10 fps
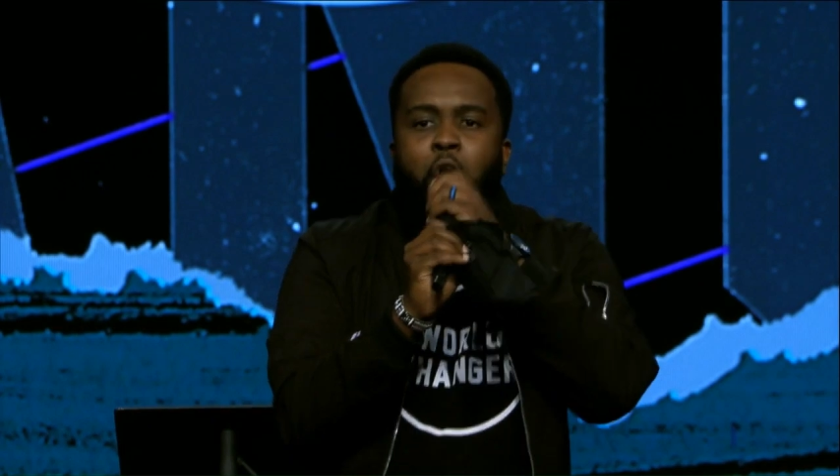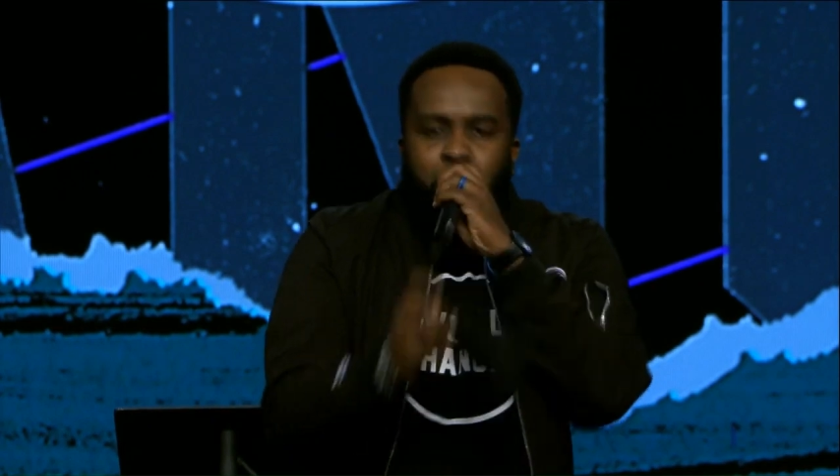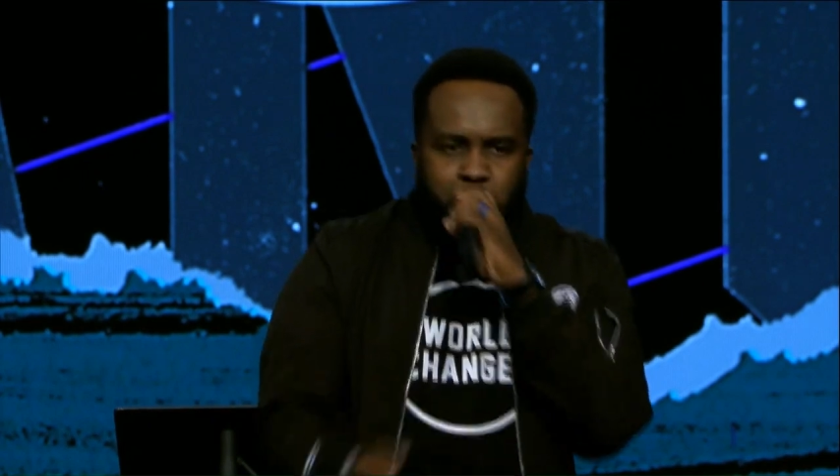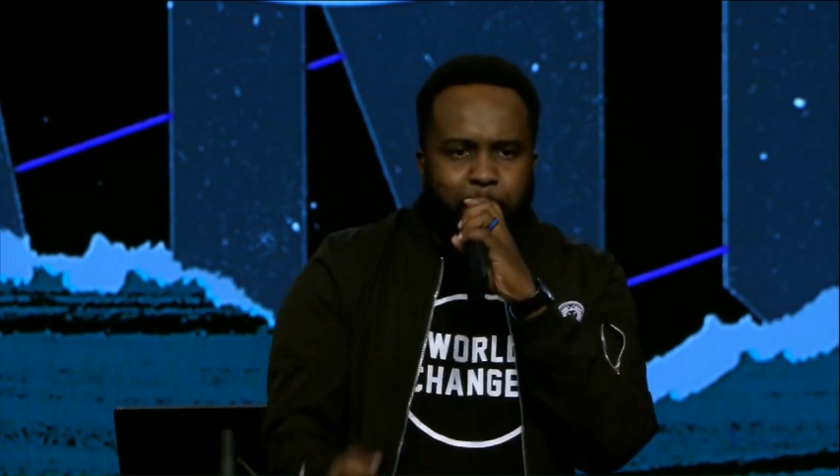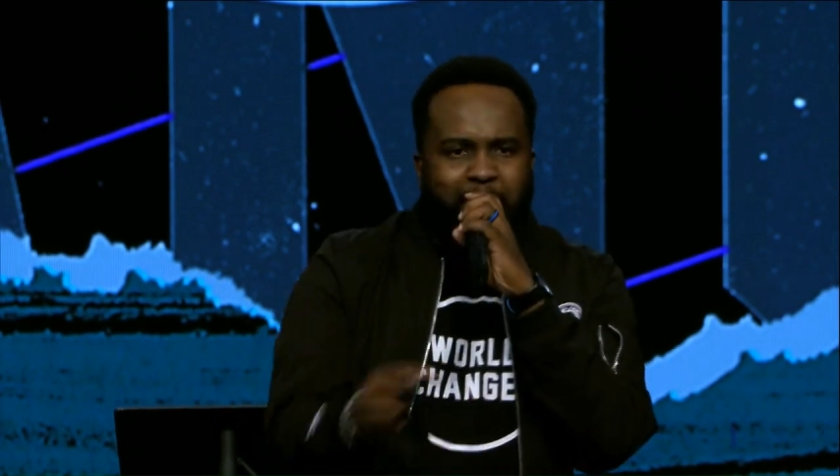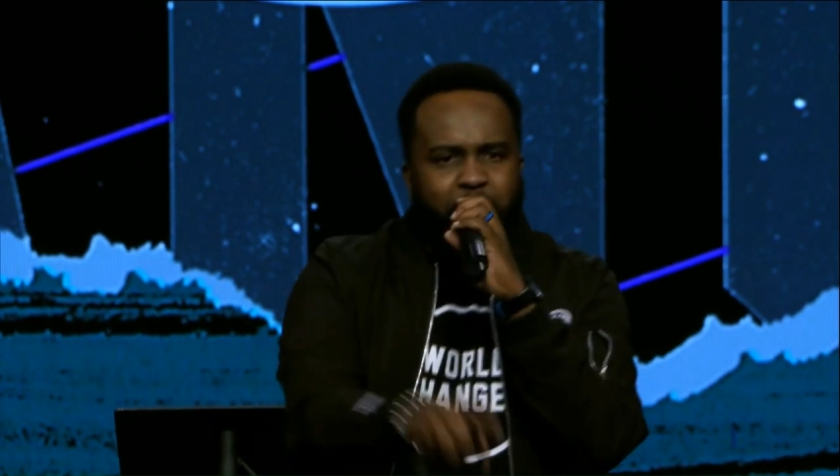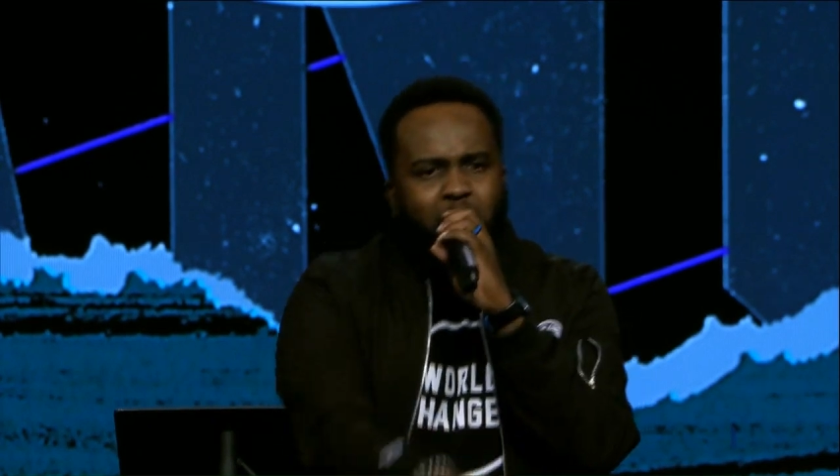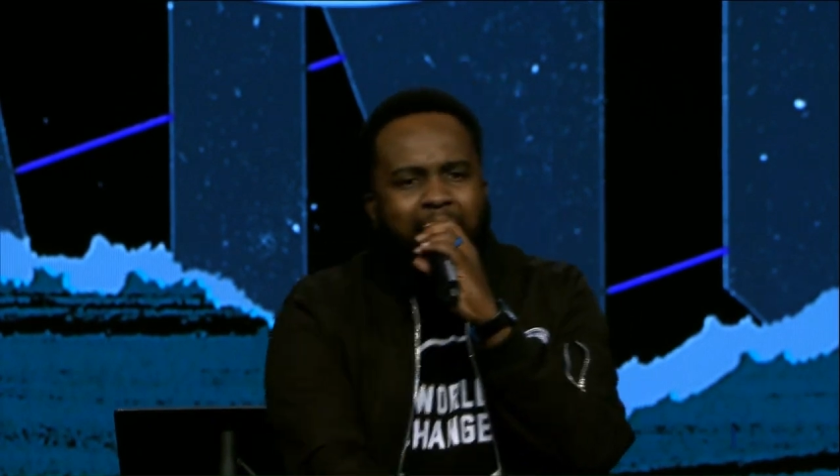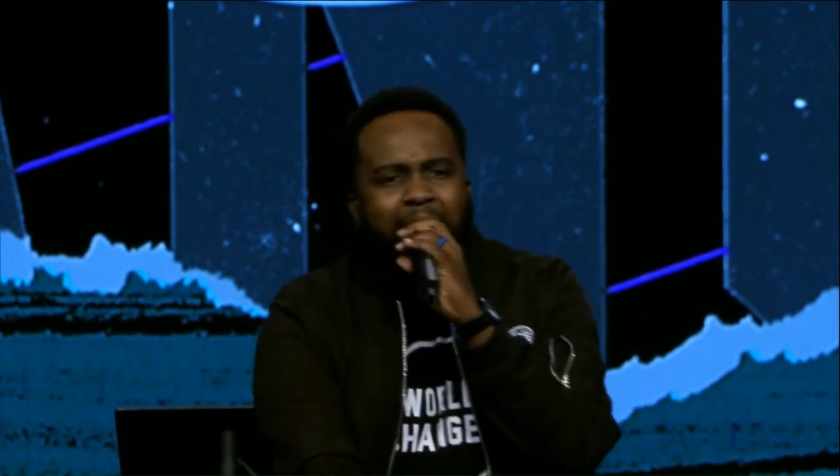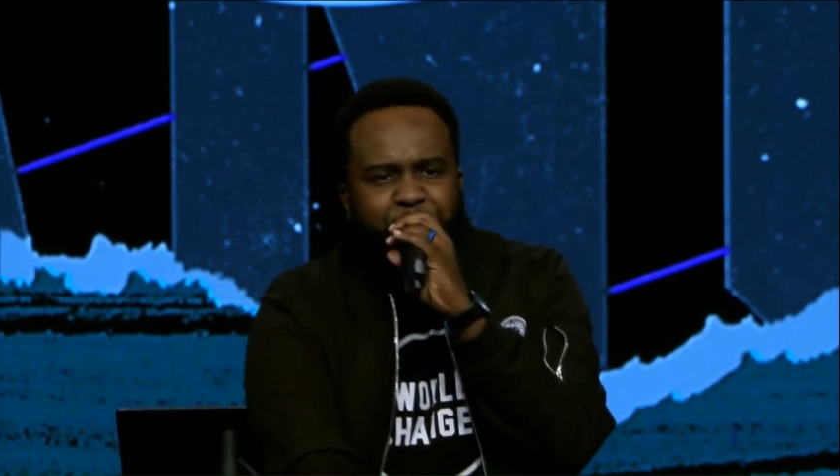You may not
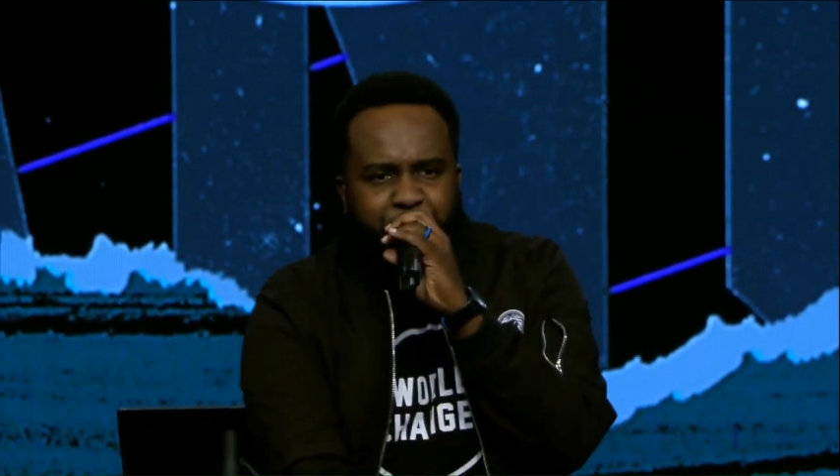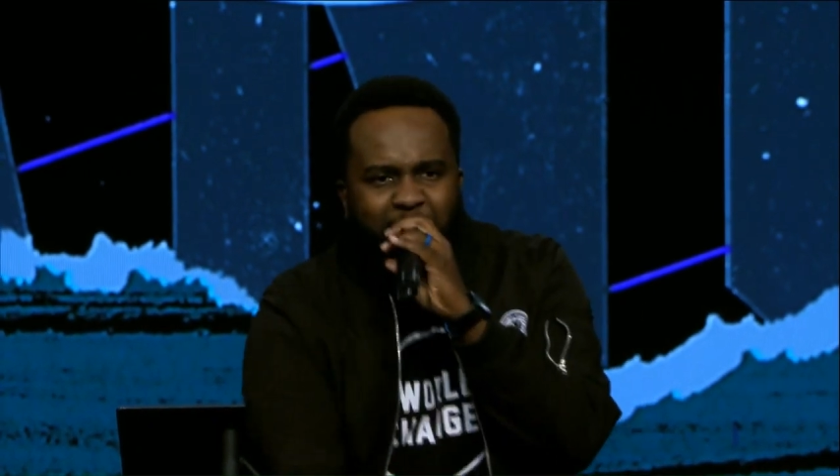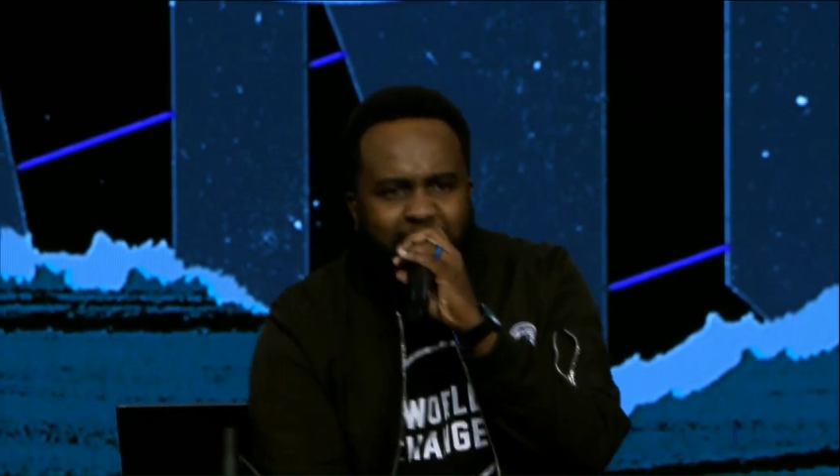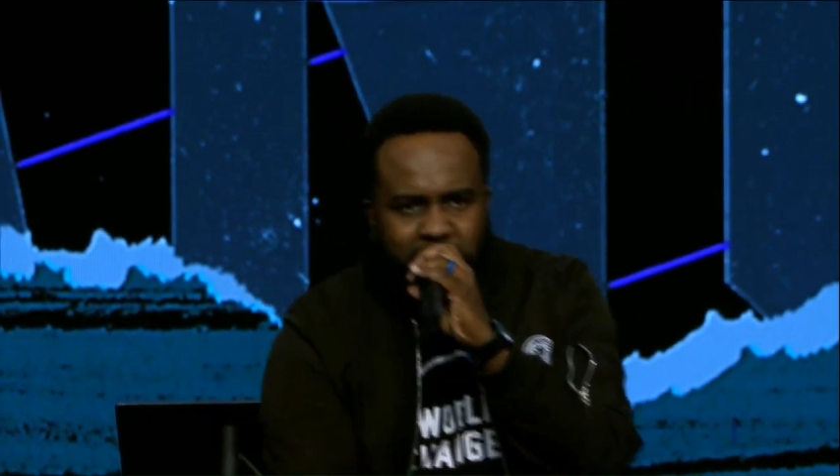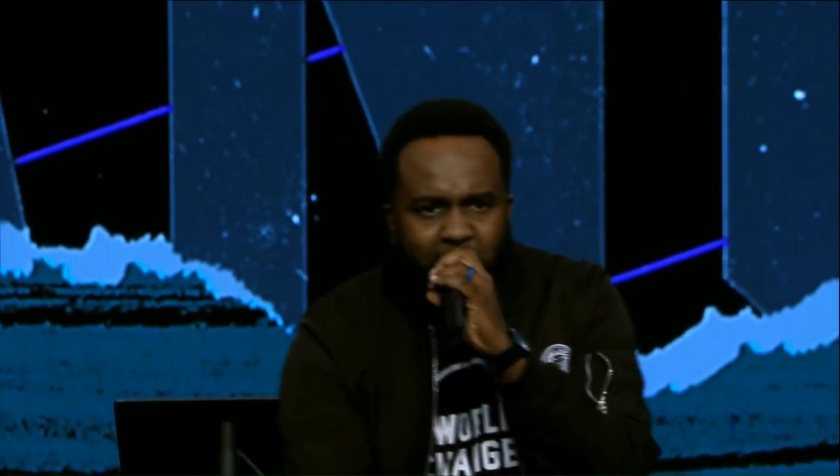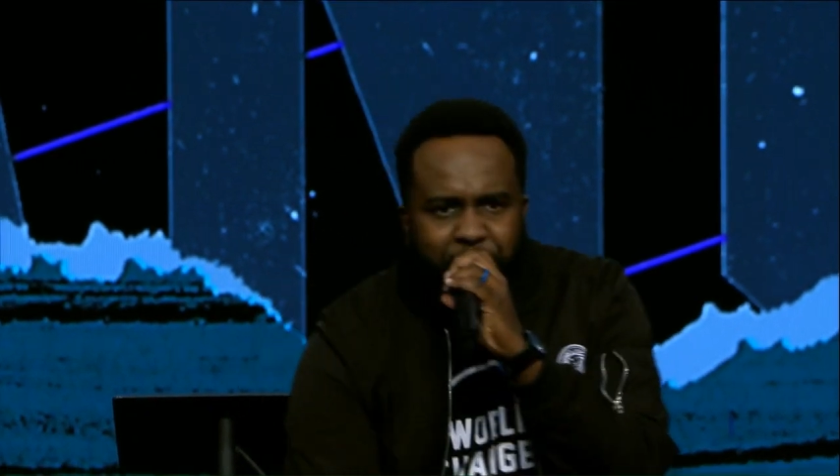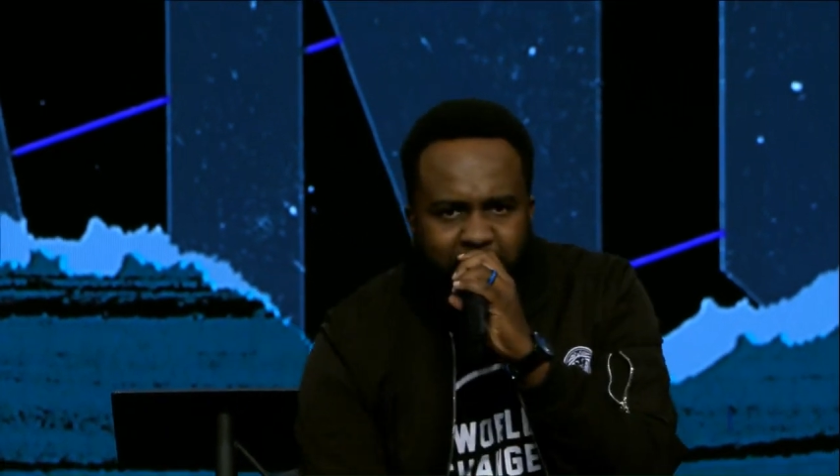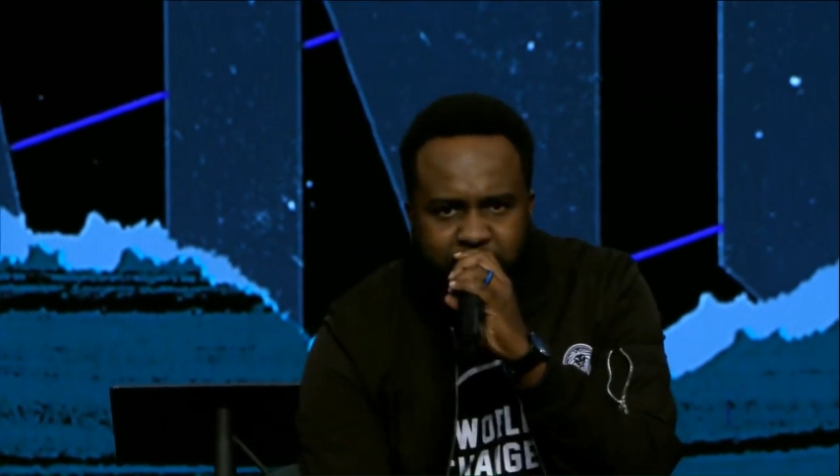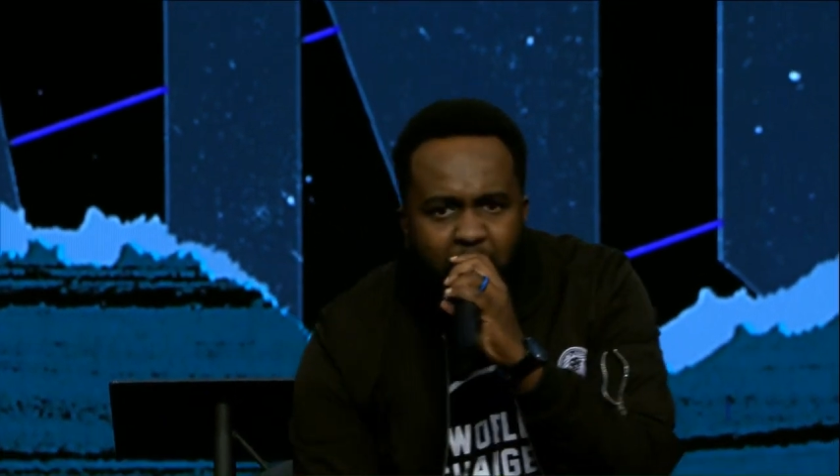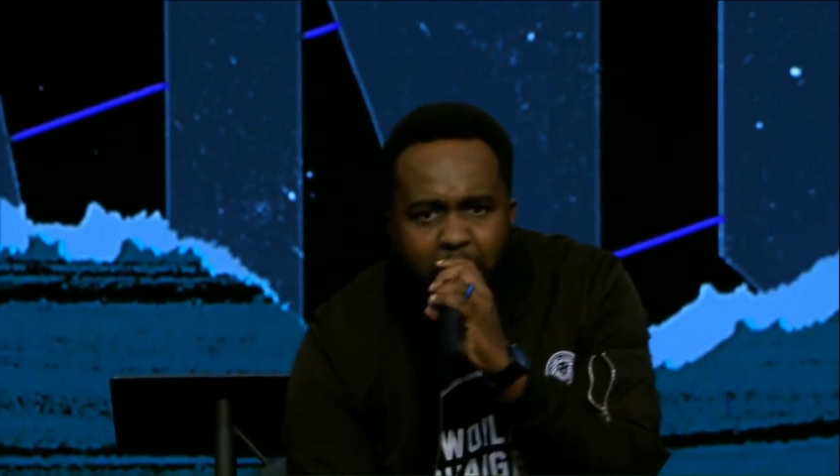have friends on
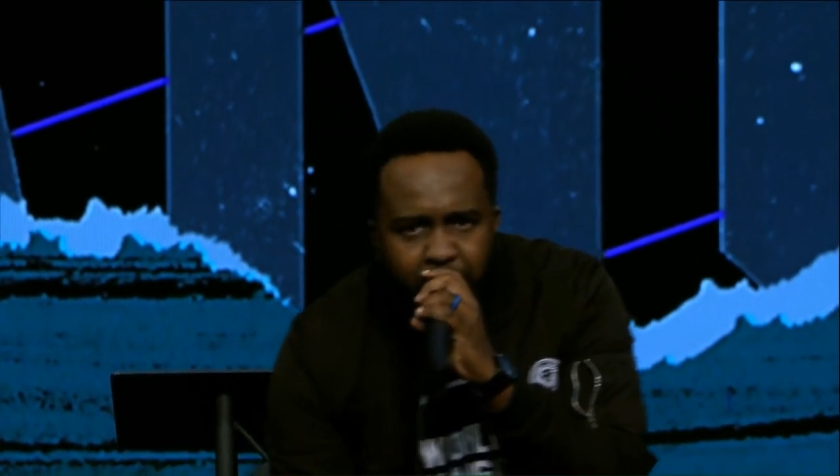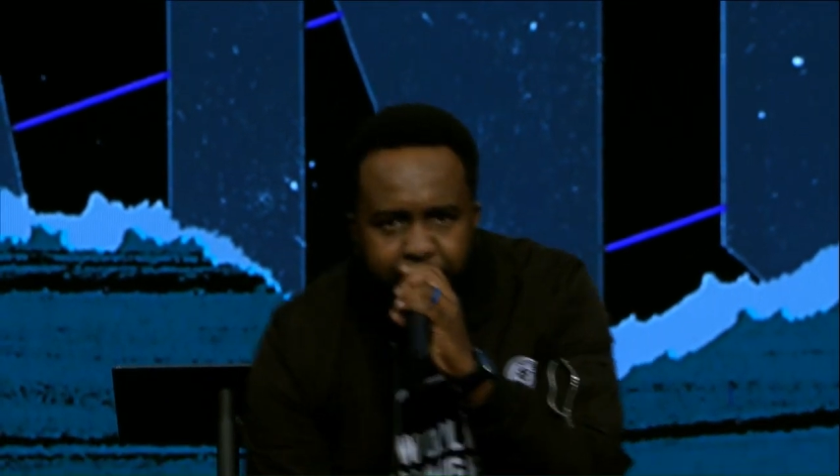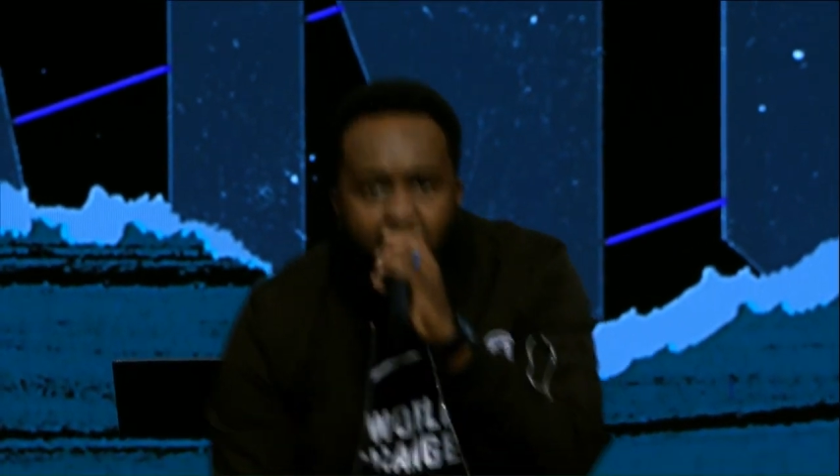this earth,